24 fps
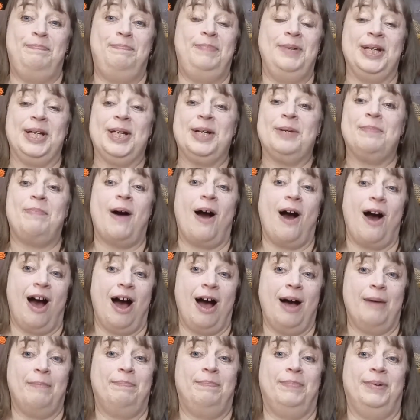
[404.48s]
Big
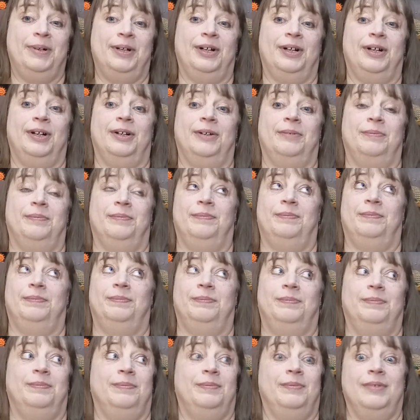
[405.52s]
Papa,
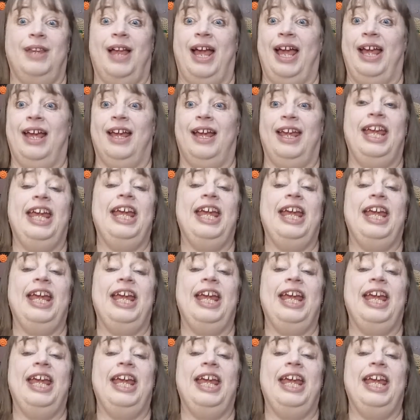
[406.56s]
like,